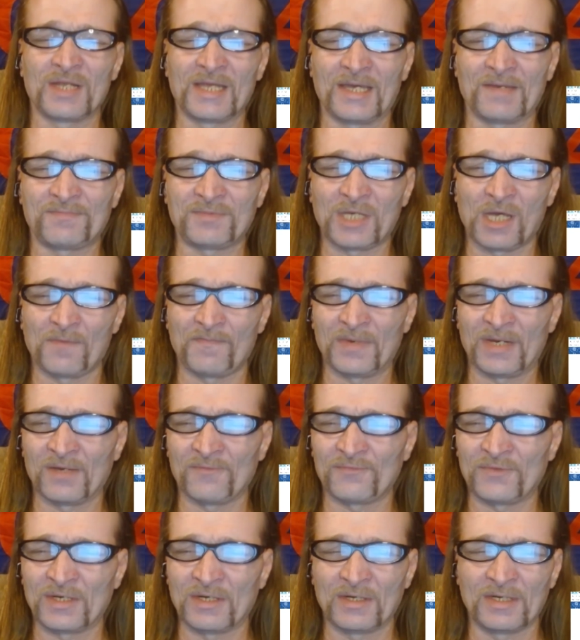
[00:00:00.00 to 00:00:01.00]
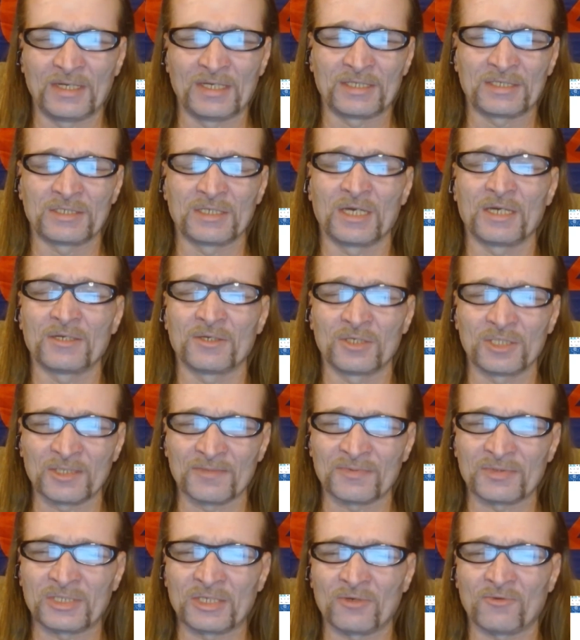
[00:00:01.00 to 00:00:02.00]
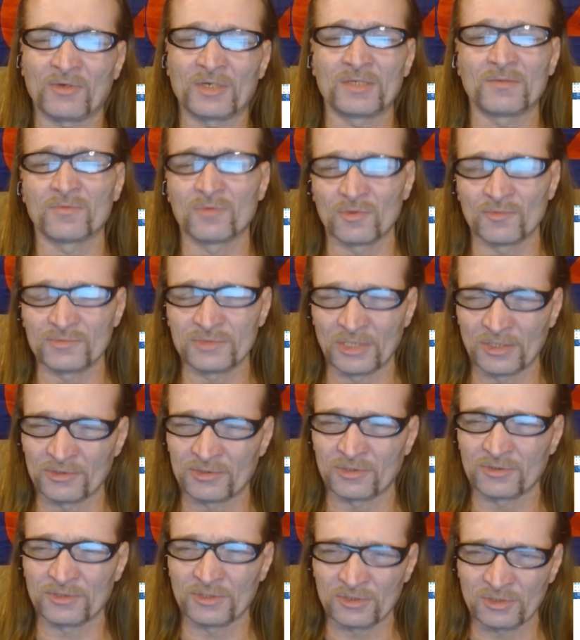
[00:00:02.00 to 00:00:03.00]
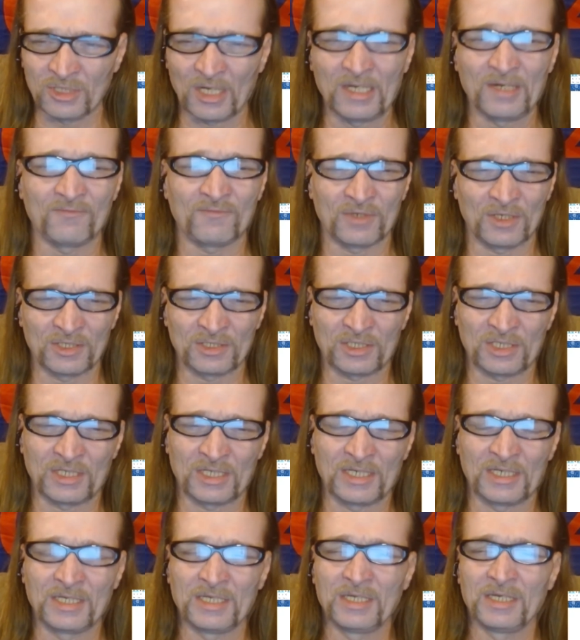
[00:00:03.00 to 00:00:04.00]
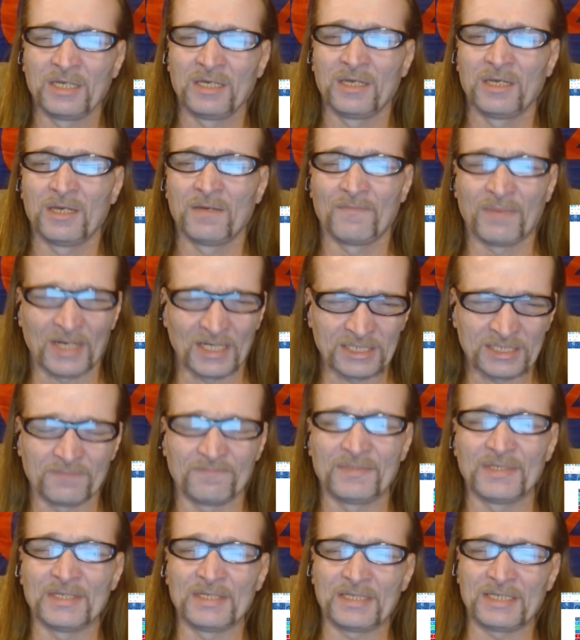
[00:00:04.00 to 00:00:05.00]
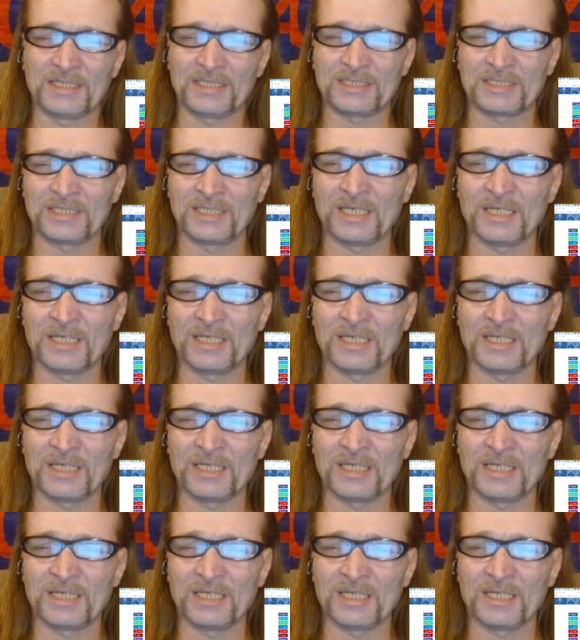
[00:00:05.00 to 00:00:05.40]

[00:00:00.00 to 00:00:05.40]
of the laptop out there is not 100% credible due to the chain of custody possibilities.